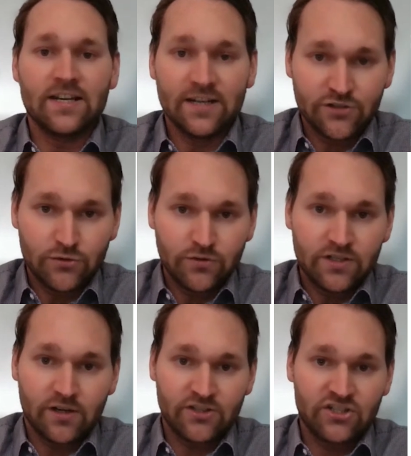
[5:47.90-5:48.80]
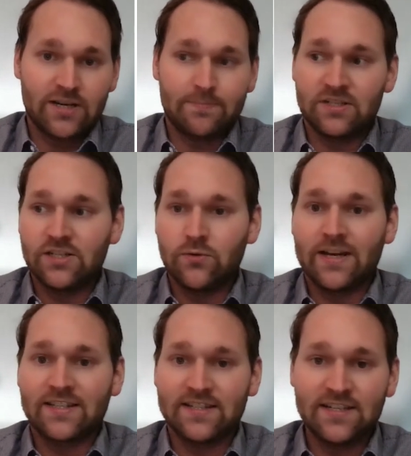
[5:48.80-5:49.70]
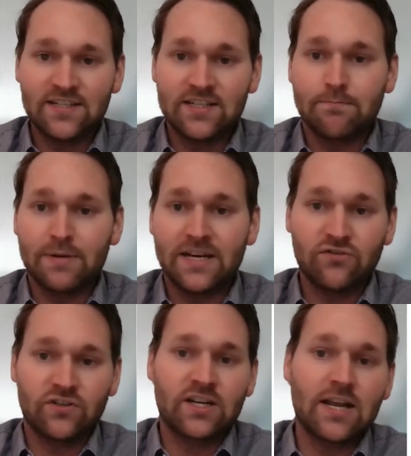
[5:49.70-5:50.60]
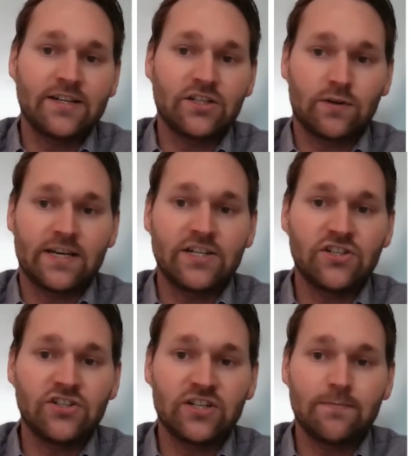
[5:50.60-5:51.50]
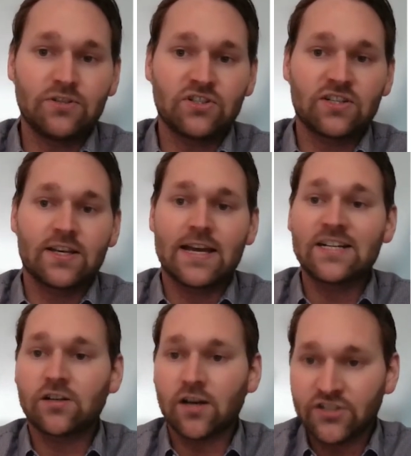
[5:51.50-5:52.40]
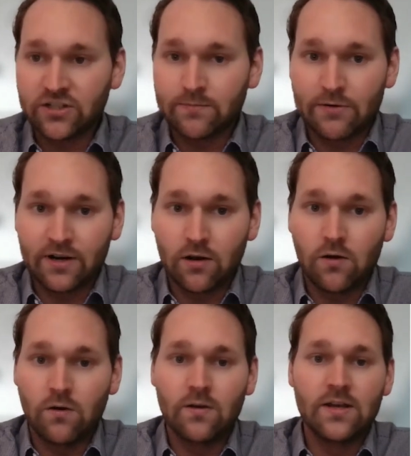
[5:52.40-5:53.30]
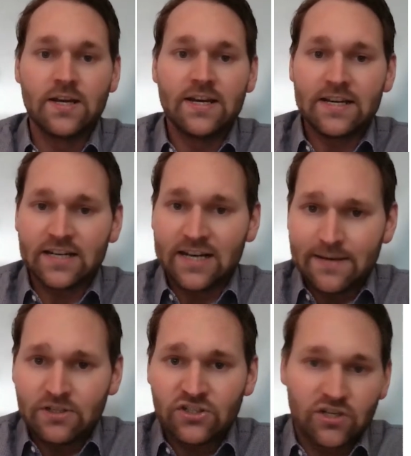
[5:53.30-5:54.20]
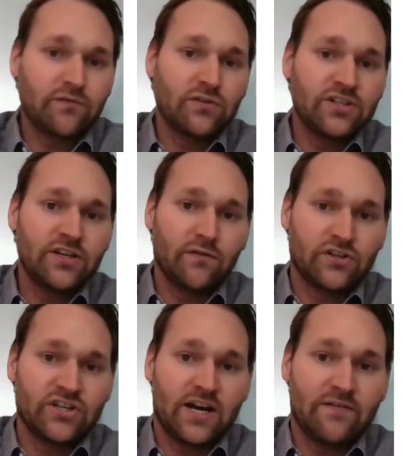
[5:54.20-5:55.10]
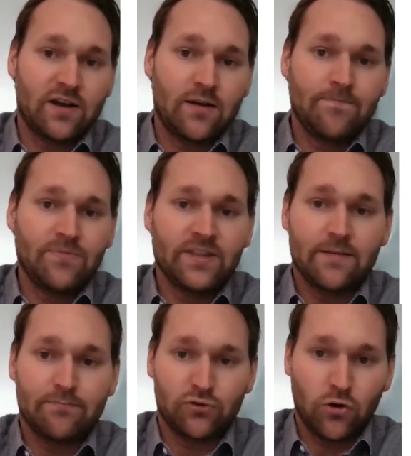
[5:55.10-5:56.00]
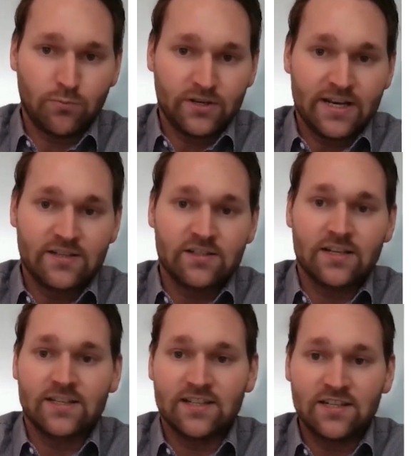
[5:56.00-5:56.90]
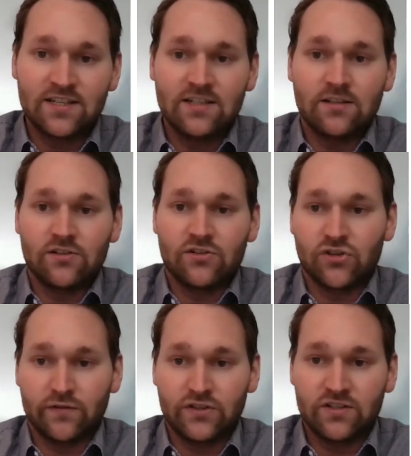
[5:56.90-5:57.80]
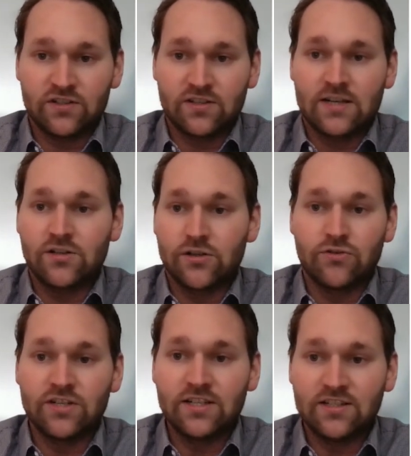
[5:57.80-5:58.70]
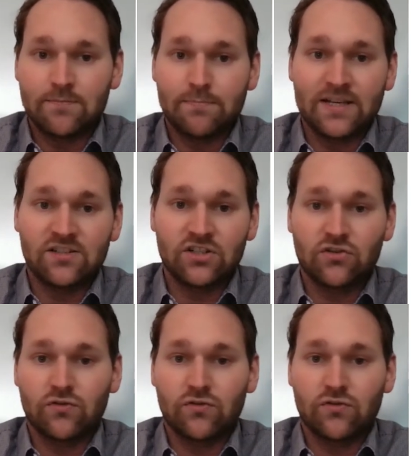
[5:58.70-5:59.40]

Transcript: Here too, the Dutch tapped into existing patron-client relationships and customary law. Claiming sovereignty over Java, they appropriated existing services and duties that peasants